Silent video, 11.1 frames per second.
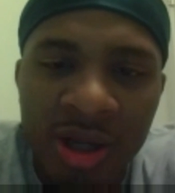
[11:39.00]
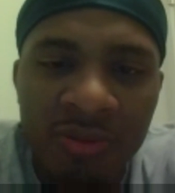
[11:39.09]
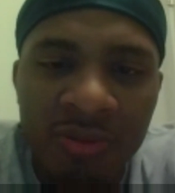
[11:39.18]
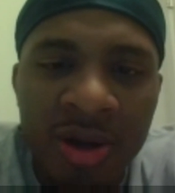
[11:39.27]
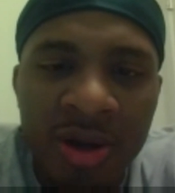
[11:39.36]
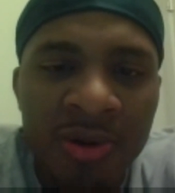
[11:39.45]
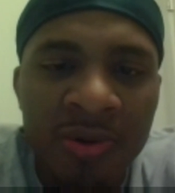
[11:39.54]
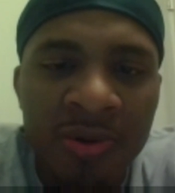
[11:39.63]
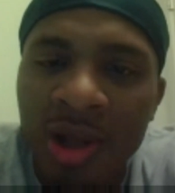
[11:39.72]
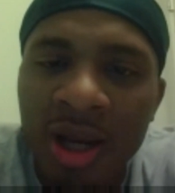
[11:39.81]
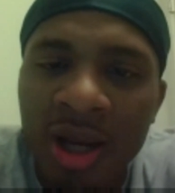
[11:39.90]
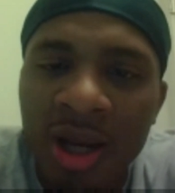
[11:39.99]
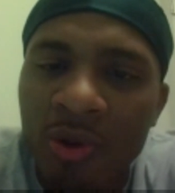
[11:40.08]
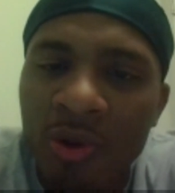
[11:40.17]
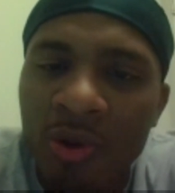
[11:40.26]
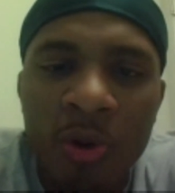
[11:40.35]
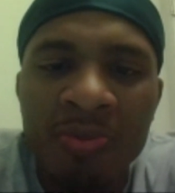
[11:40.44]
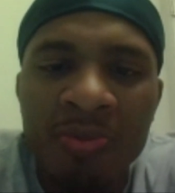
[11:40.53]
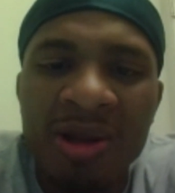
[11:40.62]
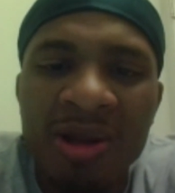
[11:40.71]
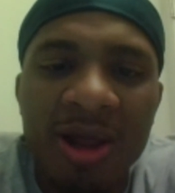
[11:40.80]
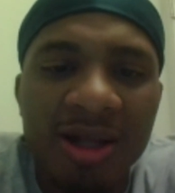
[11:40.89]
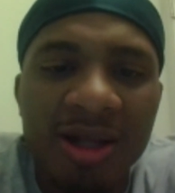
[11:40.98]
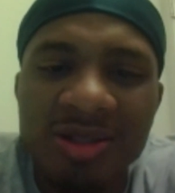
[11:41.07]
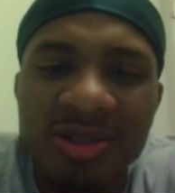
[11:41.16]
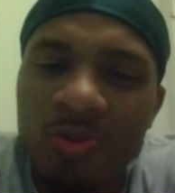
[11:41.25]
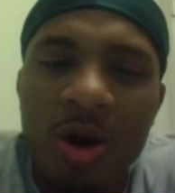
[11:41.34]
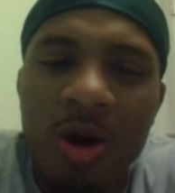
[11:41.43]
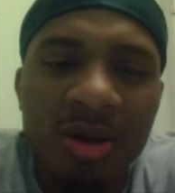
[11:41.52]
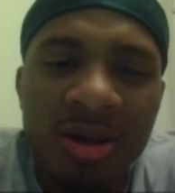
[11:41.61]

why you recording me? Like, just walking.